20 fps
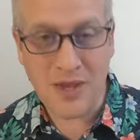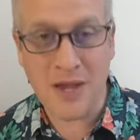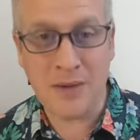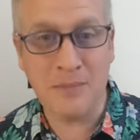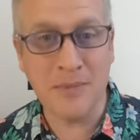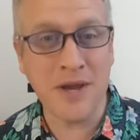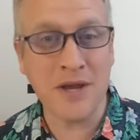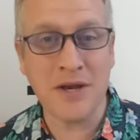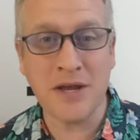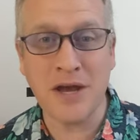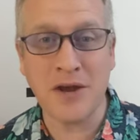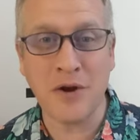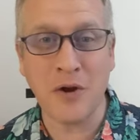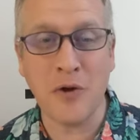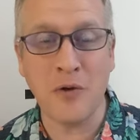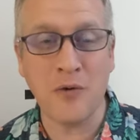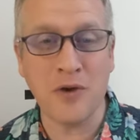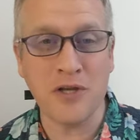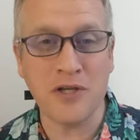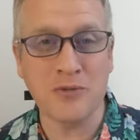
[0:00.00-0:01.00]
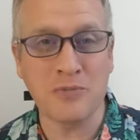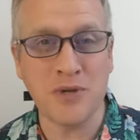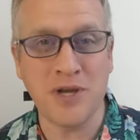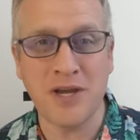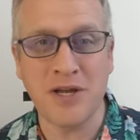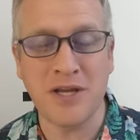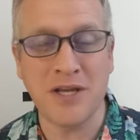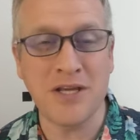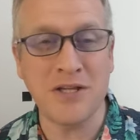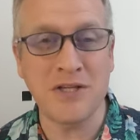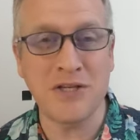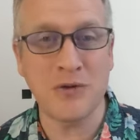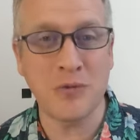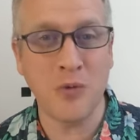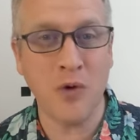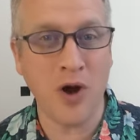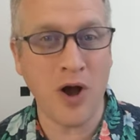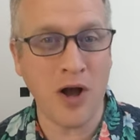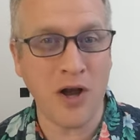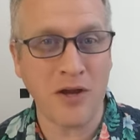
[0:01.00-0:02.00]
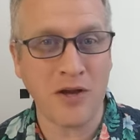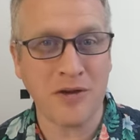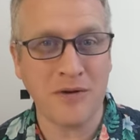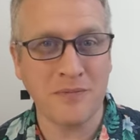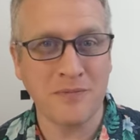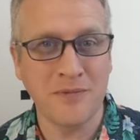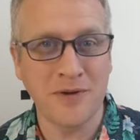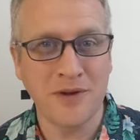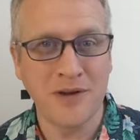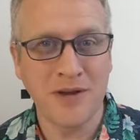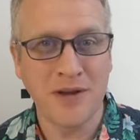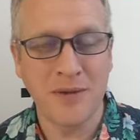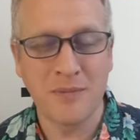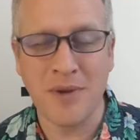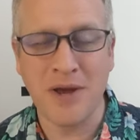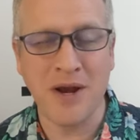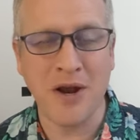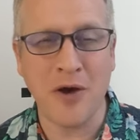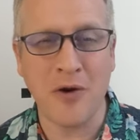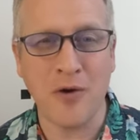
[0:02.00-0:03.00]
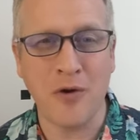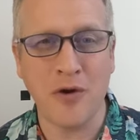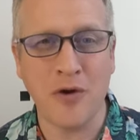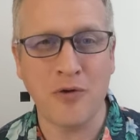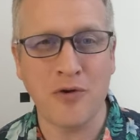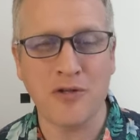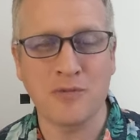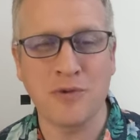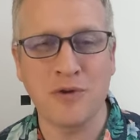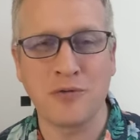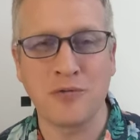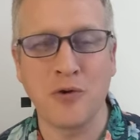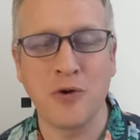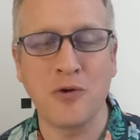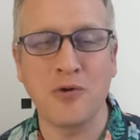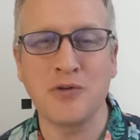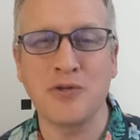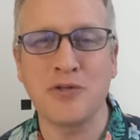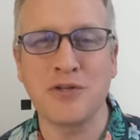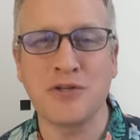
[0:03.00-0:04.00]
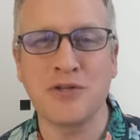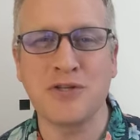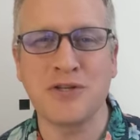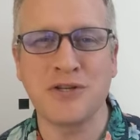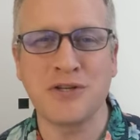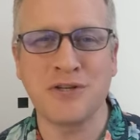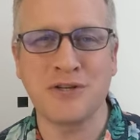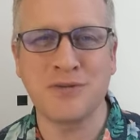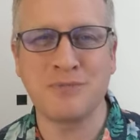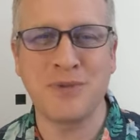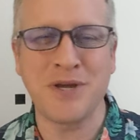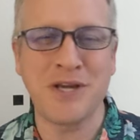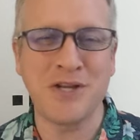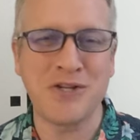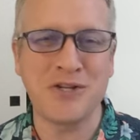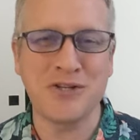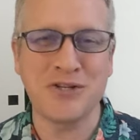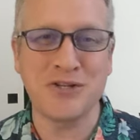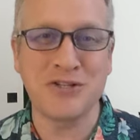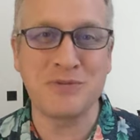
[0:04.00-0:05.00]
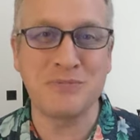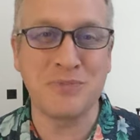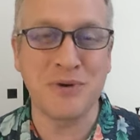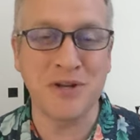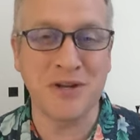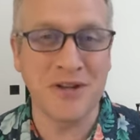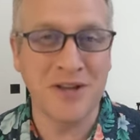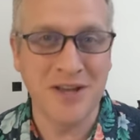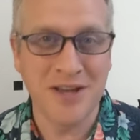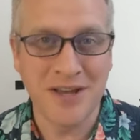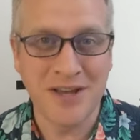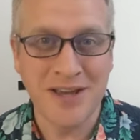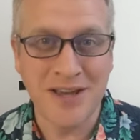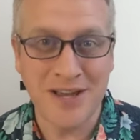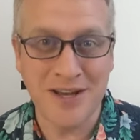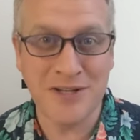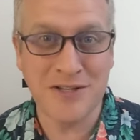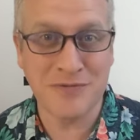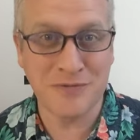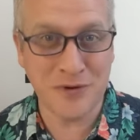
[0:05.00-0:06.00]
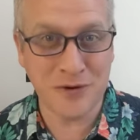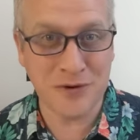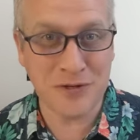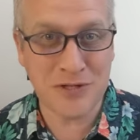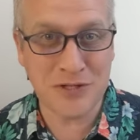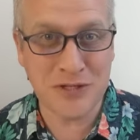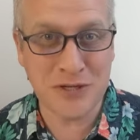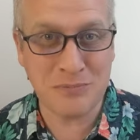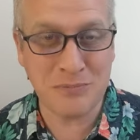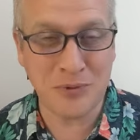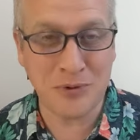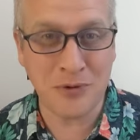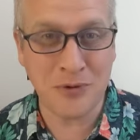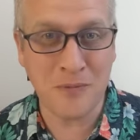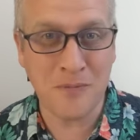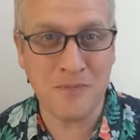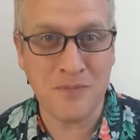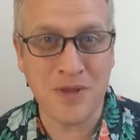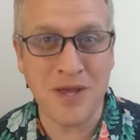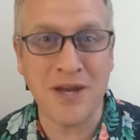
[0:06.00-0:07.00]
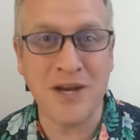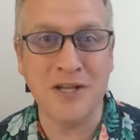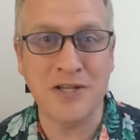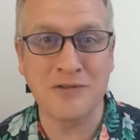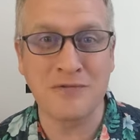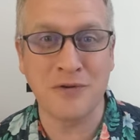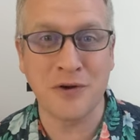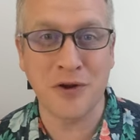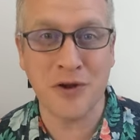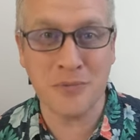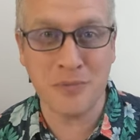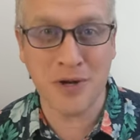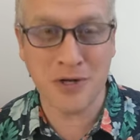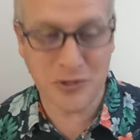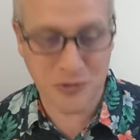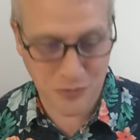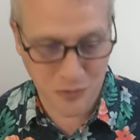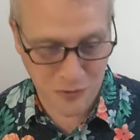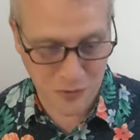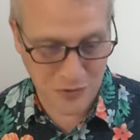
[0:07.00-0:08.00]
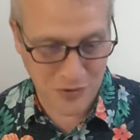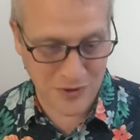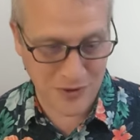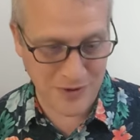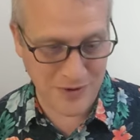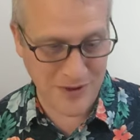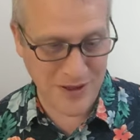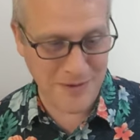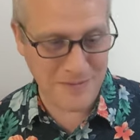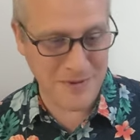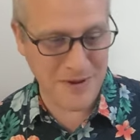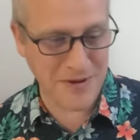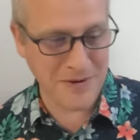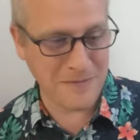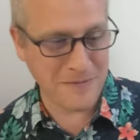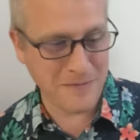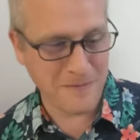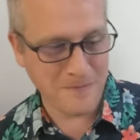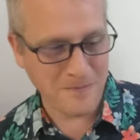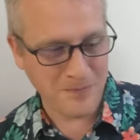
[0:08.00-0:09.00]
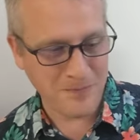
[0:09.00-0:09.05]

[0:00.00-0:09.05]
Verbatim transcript: It may not always be an easy walk. It may not always be roses and peaches, but it is very simple and it's very much worth it. Amen.